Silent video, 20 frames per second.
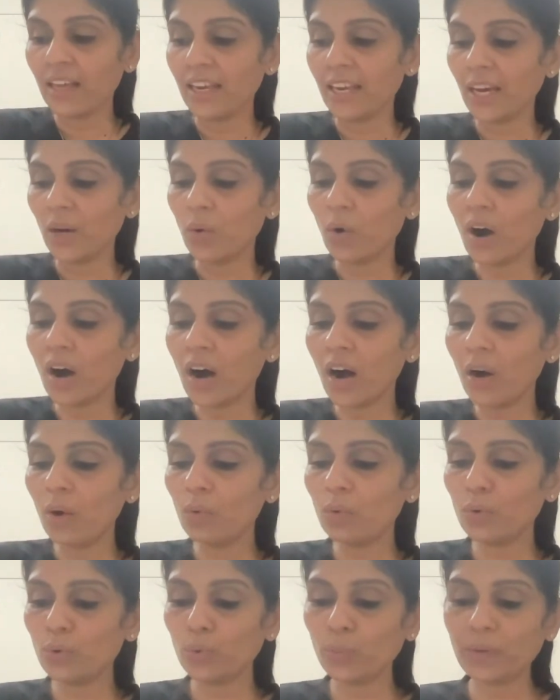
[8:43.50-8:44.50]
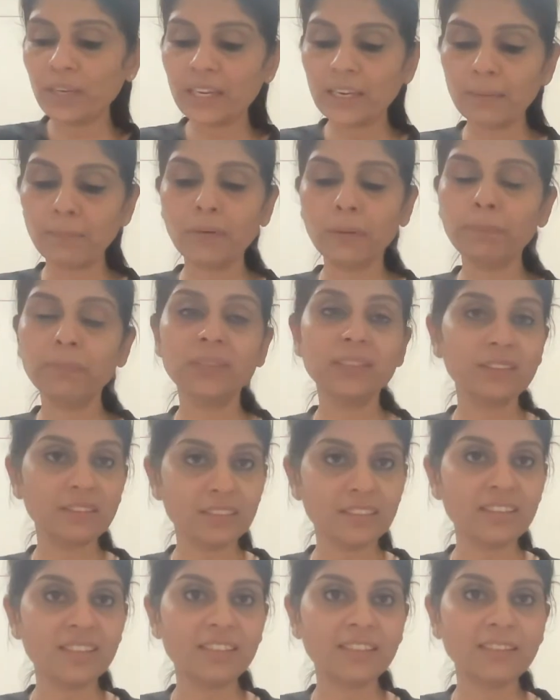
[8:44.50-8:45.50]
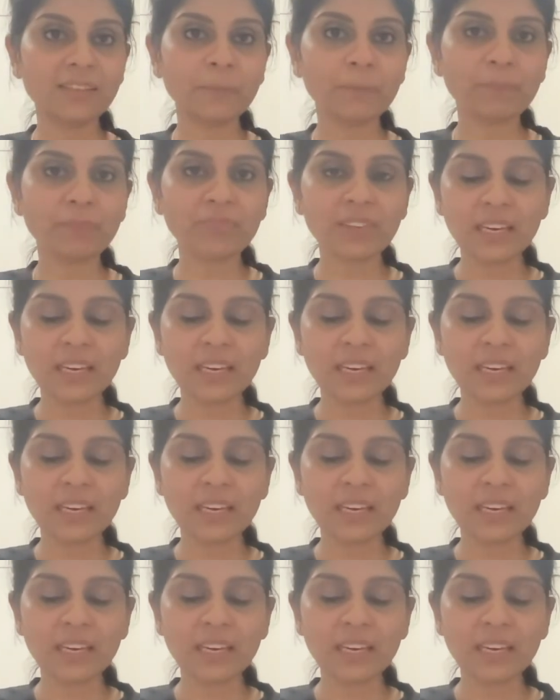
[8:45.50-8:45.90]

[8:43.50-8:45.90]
Now how do we remember this?